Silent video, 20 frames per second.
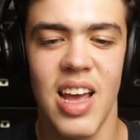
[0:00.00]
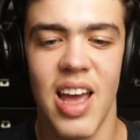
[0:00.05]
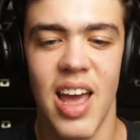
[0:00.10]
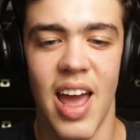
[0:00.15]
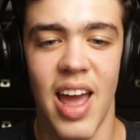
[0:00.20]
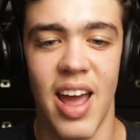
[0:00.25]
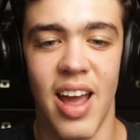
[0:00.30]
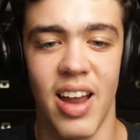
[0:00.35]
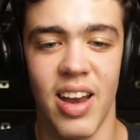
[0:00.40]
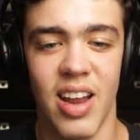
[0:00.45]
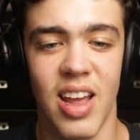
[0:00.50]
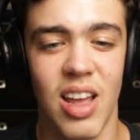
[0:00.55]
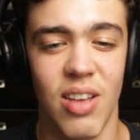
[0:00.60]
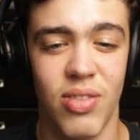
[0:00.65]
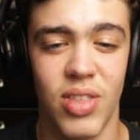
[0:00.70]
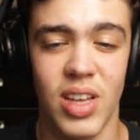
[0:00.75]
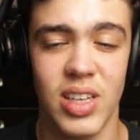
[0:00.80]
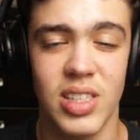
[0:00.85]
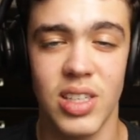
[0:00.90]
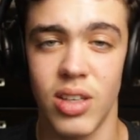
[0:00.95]
And if
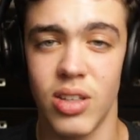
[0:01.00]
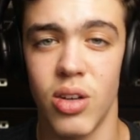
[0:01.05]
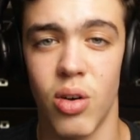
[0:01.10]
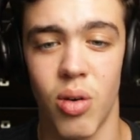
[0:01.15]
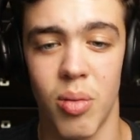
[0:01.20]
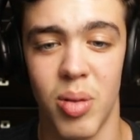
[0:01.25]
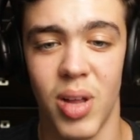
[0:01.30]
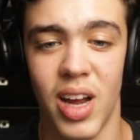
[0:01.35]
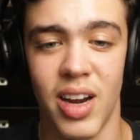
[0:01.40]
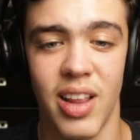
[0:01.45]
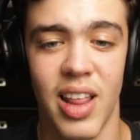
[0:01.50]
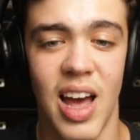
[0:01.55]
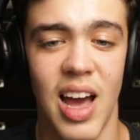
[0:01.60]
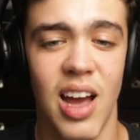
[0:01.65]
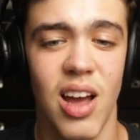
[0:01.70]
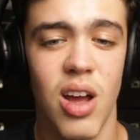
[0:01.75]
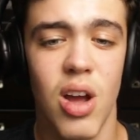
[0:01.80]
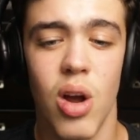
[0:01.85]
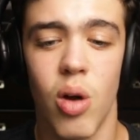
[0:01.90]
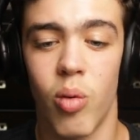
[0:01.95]
they still don't reply to
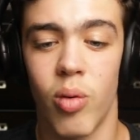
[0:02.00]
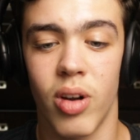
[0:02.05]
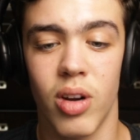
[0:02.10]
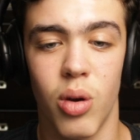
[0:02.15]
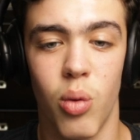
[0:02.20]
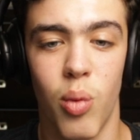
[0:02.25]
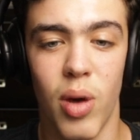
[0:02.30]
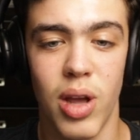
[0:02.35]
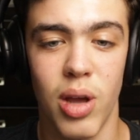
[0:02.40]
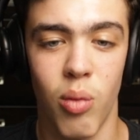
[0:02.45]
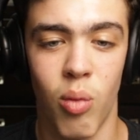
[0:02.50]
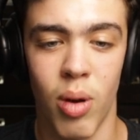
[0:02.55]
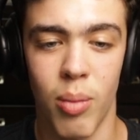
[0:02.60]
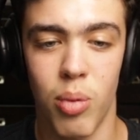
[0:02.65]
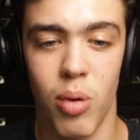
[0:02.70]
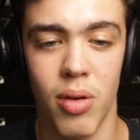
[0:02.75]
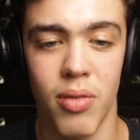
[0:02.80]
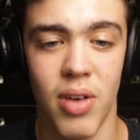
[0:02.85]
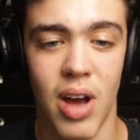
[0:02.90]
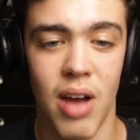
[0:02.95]
that, we're going to wait
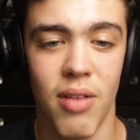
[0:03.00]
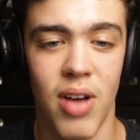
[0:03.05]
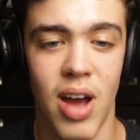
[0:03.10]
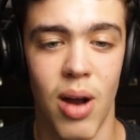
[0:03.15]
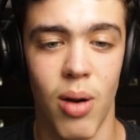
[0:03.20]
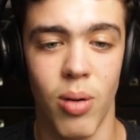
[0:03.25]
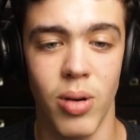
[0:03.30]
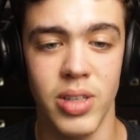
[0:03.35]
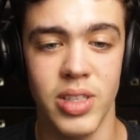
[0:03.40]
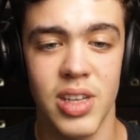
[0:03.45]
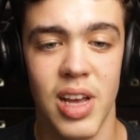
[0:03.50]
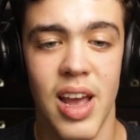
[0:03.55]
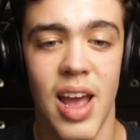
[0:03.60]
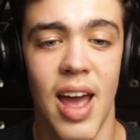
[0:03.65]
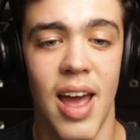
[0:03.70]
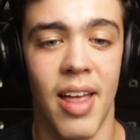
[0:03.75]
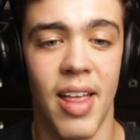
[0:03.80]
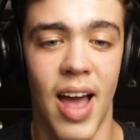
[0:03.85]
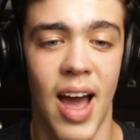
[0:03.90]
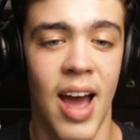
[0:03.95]
1.5 hours
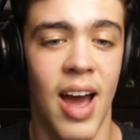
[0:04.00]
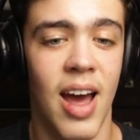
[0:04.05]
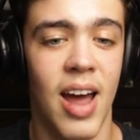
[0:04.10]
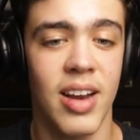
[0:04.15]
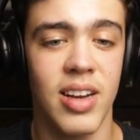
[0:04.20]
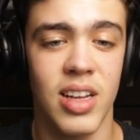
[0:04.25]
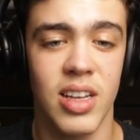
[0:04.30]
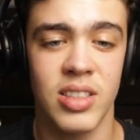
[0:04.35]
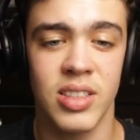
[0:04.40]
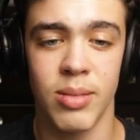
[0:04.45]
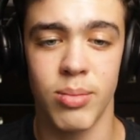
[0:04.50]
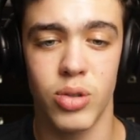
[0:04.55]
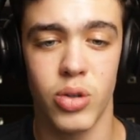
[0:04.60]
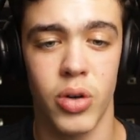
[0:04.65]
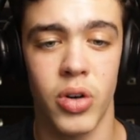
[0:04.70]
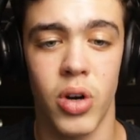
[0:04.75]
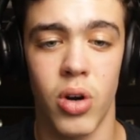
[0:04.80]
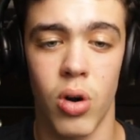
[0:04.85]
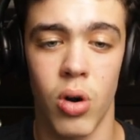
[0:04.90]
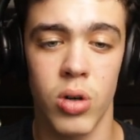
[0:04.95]
and add some
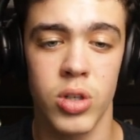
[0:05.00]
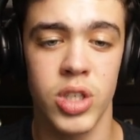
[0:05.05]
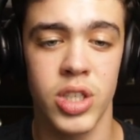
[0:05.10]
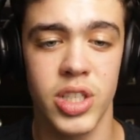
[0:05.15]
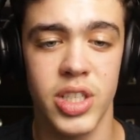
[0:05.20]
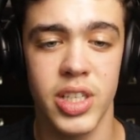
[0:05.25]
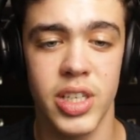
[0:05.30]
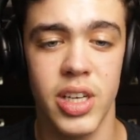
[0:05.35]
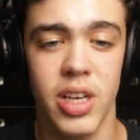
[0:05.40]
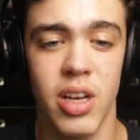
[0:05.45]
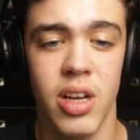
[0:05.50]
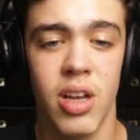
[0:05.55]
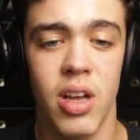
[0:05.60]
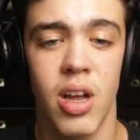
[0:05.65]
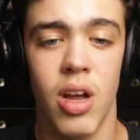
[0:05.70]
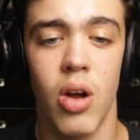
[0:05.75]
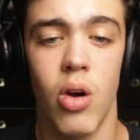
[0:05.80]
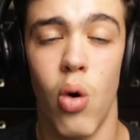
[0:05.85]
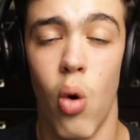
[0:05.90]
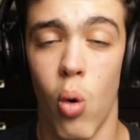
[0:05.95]
sort of urgency
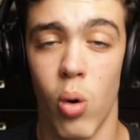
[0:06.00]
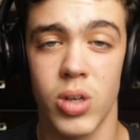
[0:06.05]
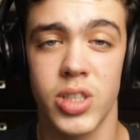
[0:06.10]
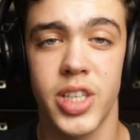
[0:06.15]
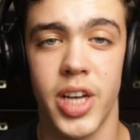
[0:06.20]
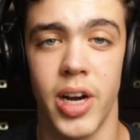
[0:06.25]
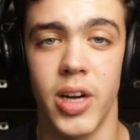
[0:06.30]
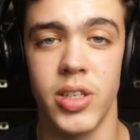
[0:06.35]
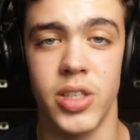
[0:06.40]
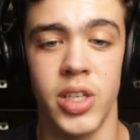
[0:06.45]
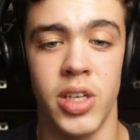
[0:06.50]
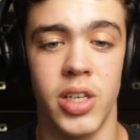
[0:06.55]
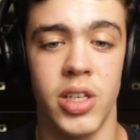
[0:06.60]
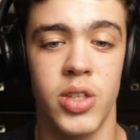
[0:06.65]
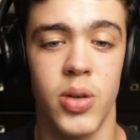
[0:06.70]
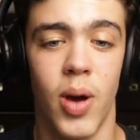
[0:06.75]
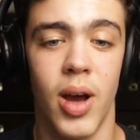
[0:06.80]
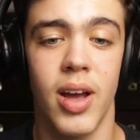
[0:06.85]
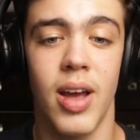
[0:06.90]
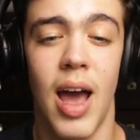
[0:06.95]
or scarcity.
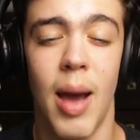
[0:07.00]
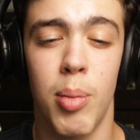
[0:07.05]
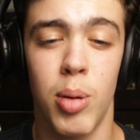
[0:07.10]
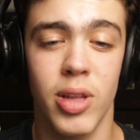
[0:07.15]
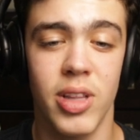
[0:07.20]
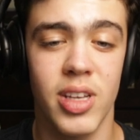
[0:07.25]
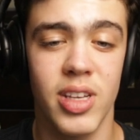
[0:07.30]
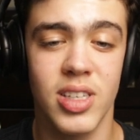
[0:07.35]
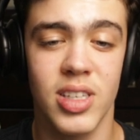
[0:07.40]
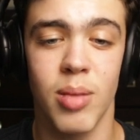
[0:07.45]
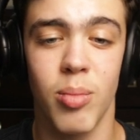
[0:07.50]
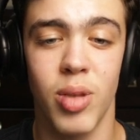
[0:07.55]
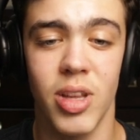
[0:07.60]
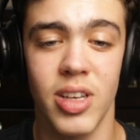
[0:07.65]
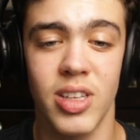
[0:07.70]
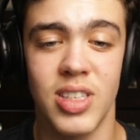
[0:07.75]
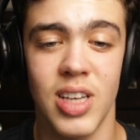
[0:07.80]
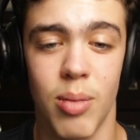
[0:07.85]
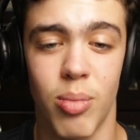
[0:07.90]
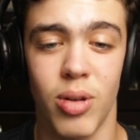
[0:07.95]
So I put these
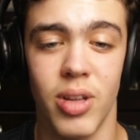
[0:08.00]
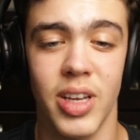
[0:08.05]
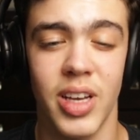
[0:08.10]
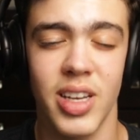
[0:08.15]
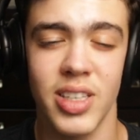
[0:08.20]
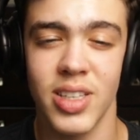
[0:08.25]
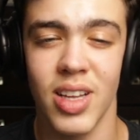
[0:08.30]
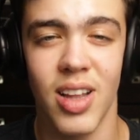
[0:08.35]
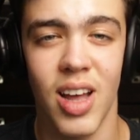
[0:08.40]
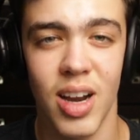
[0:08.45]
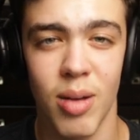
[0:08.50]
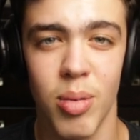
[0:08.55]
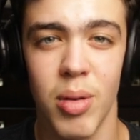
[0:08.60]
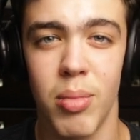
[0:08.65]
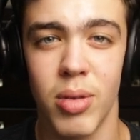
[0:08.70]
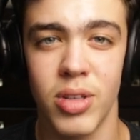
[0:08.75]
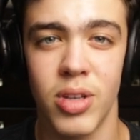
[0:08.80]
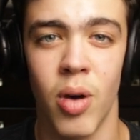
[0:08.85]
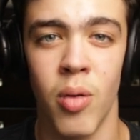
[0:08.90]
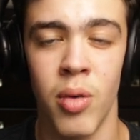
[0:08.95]
completely separately because a lot of
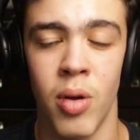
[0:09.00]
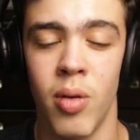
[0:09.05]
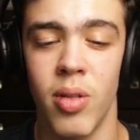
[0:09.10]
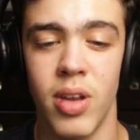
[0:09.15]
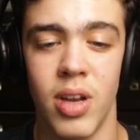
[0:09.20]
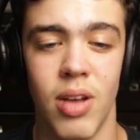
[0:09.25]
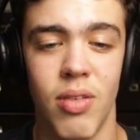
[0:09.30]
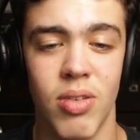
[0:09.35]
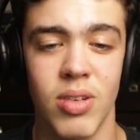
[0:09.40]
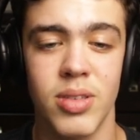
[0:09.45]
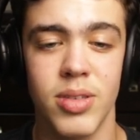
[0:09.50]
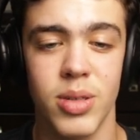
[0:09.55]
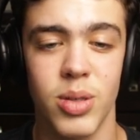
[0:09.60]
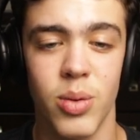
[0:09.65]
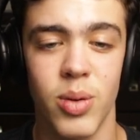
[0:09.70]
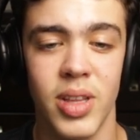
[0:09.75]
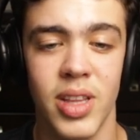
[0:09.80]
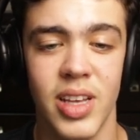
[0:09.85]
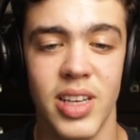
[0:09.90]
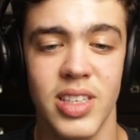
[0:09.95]
people don't know the difference
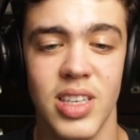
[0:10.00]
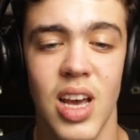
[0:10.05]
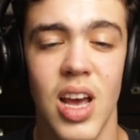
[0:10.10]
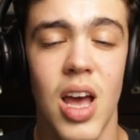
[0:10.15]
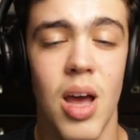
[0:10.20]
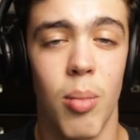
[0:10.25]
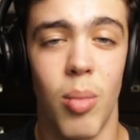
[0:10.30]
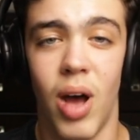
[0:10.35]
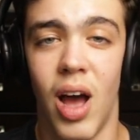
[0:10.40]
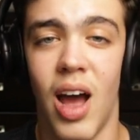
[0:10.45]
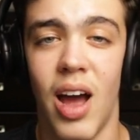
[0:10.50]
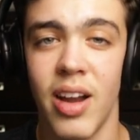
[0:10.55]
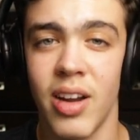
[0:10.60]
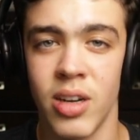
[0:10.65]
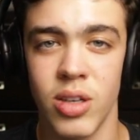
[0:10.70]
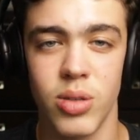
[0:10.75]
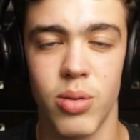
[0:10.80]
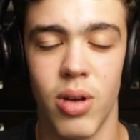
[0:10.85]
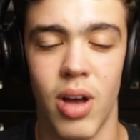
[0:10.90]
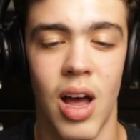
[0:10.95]
between these, but
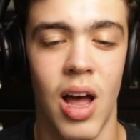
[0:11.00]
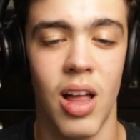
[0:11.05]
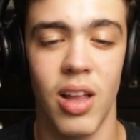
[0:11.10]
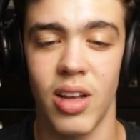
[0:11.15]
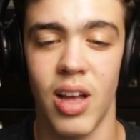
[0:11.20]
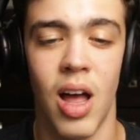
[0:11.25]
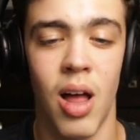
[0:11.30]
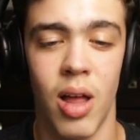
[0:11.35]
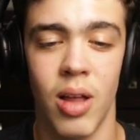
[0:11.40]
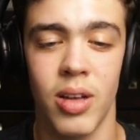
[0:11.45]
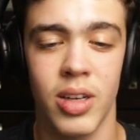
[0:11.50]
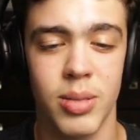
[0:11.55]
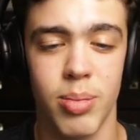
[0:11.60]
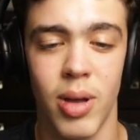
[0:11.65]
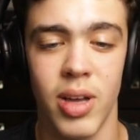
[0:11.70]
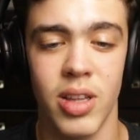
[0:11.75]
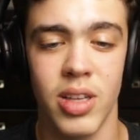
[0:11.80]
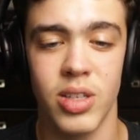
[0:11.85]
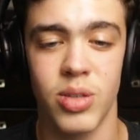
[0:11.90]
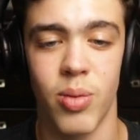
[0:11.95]
here's what I'll
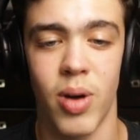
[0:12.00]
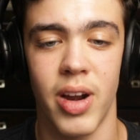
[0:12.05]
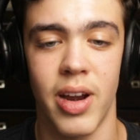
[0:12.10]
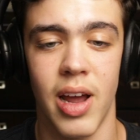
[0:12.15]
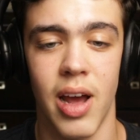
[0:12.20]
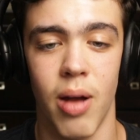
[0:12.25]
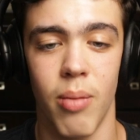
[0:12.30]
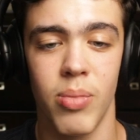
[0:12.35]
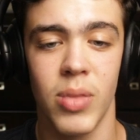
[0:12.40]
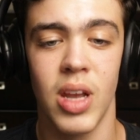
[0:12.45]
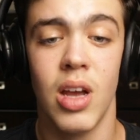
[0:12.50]
explain this right now.